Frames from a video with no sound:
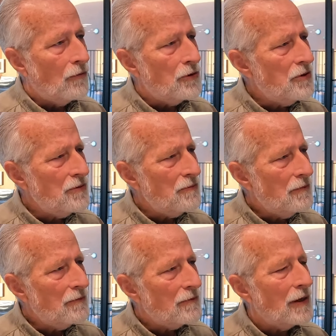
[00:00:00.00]
Would you?
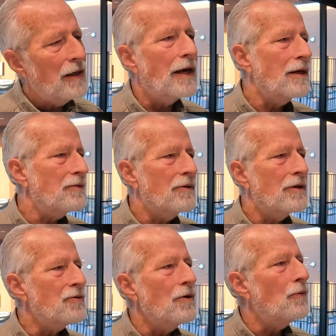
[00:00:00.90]
Well, I guess
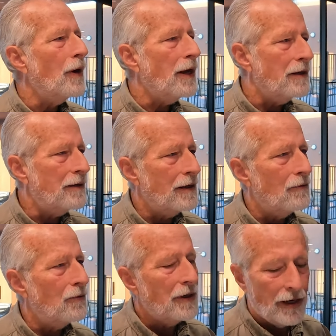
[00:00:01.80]
there's no way to
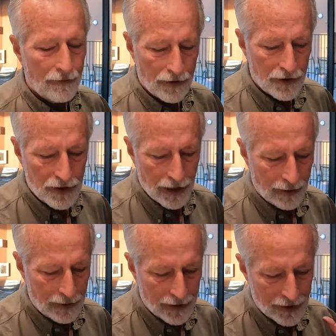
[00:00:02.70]
tell what an average
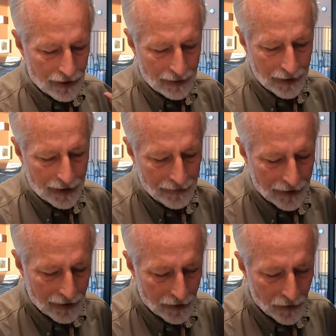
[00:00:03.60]
job is, so I'm not
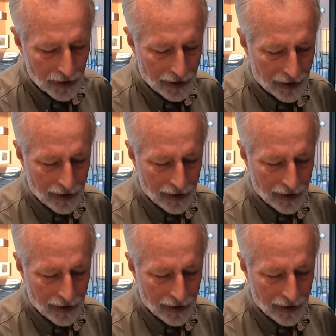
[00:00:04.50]
even going to go there.